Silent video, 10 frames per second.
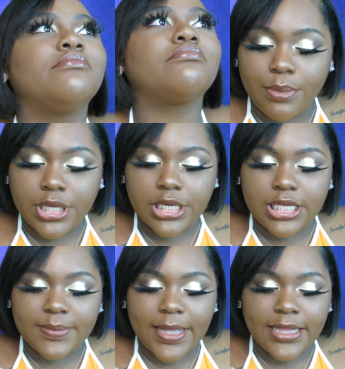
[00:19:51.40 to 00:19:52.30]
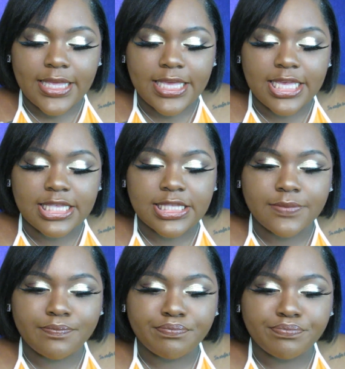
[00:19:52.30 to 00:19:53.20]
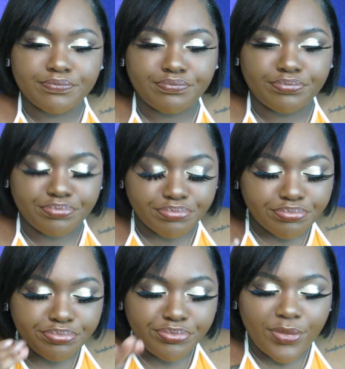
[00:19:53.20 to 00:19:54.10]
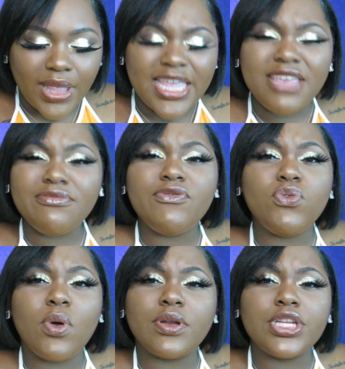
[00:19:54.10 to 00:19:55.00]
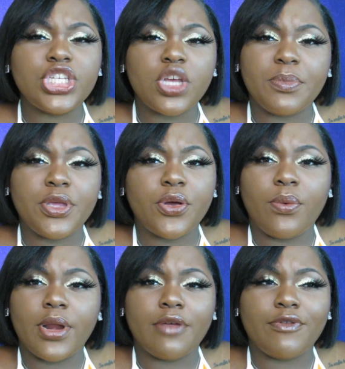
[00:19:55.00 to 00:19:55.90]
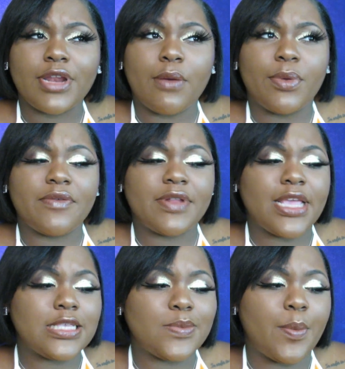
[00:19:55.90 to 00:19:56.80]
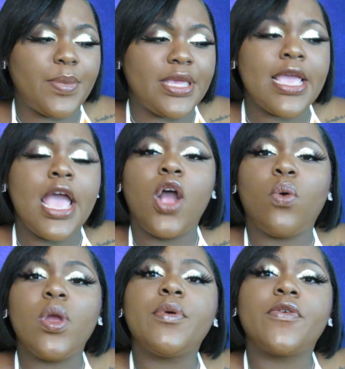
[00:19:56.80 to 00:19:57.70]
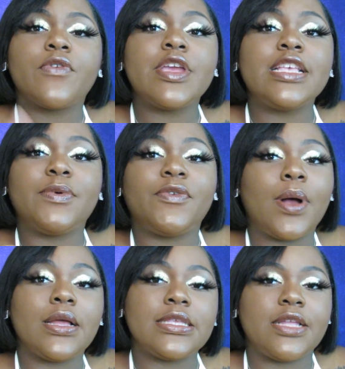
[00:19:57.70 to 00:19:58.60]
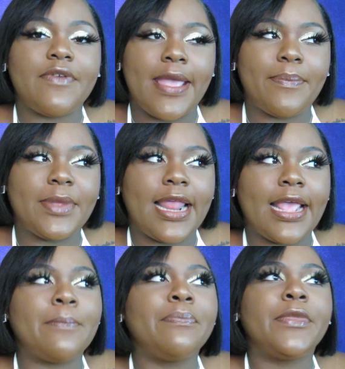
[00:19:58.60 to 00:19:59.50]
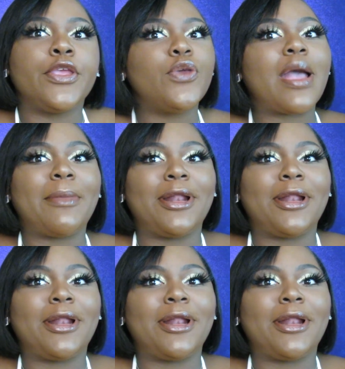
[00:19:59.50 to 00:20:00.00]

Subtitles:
because my thing is, even if you want to jump me or whatever, like whatever the case may be, we were friends before all this stuff happened. Like, you got my